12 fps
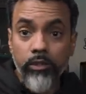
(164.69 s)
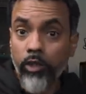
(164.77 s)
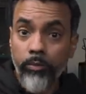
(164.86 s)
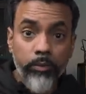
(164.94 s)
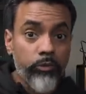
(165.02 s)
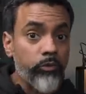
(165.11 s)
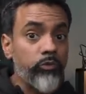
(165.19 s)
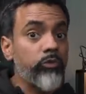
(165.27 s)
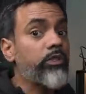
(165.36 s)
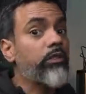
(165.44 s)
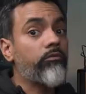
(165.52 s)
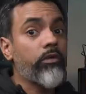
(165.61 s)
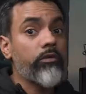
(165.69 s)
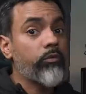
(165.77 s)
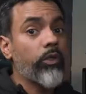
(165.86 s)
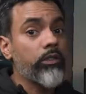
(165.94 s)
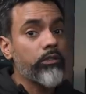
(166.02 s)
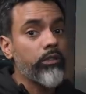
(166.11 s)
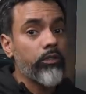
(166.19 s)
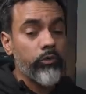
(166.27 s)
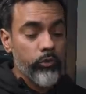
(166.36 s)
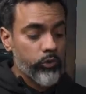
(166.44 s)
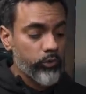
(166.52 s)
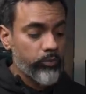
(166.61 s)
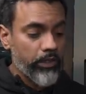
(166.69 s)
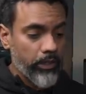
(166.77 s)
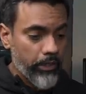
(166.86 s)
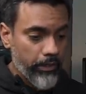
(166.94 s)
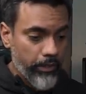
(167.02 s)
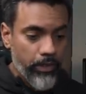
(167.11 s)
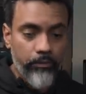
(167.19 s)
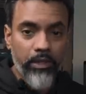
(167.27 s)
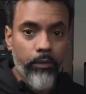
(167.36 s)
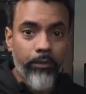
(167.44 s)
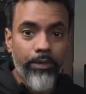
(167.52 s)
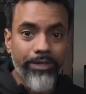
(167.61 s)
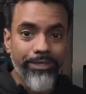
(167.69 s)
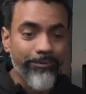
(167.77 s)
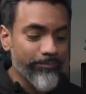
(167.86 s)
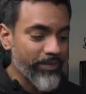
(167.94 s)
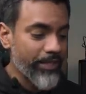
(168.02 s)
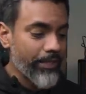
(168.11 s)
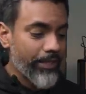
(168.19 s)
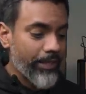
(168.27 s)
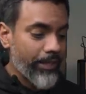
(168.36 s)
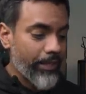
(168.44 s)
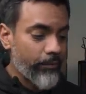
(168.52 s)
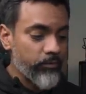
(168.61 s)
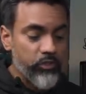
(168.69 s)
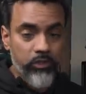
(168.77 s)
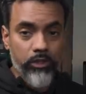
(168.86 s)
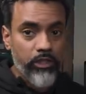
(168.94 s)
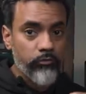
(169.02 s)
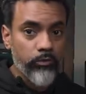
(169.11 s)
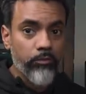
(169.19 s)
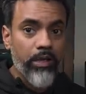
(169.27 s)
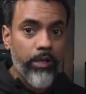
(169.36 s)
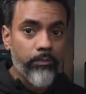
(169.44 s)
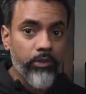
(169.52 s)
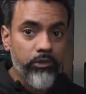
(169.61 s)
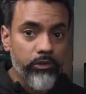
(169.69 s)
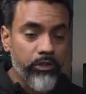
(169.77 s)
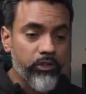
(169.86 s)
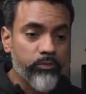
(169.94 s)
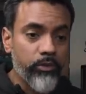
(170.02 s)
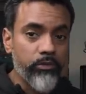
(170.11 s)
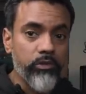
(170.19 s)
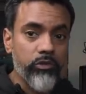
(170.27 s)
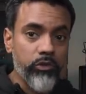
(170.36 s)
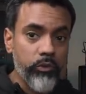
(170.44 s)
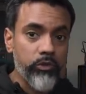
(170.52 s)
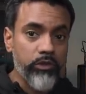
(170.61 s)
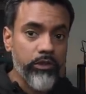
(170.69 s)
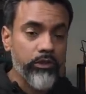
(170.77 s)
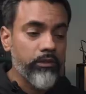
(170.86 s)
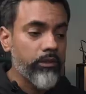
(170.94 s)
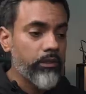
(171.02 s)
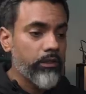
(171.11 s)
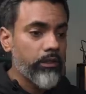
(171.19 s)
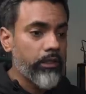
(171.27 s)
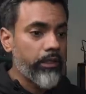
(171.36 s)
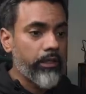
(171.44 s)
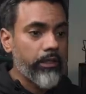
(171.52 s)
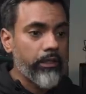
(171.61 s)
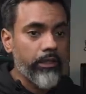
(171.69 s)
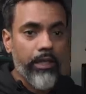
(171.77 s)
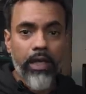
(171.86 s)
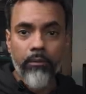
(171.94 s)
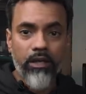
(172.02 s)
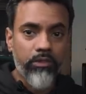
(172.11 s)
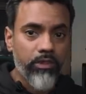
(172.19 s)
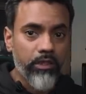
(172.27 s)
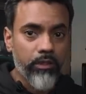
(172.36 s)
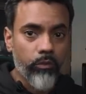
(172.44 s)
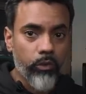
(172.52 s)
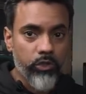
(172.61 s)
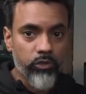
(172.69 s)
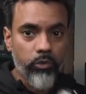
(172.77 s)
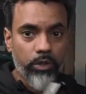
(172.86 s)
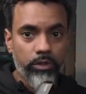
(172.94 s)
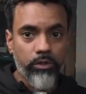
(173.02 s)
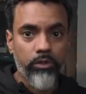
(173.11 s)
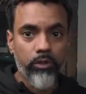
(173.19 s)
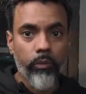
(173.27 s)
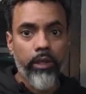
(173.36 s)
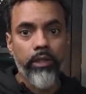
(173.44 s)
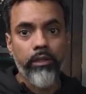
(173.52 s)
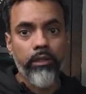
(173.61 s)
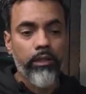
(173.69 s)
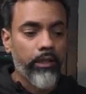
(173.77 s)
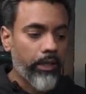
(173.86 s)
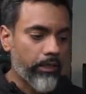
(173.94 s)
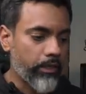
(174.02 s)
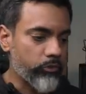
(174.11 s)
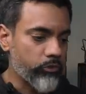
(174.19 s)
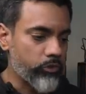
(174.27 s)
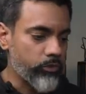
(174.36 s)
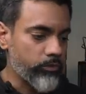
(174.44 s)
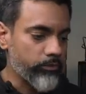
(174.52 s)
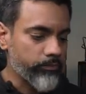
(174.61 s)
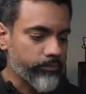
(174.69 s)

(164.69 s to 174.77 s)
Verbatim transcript: There are people who do that very well on YouTube, and I'm not one of them. I'm just going to give you my personal experience using it and how I think it works with the way I like to shoot.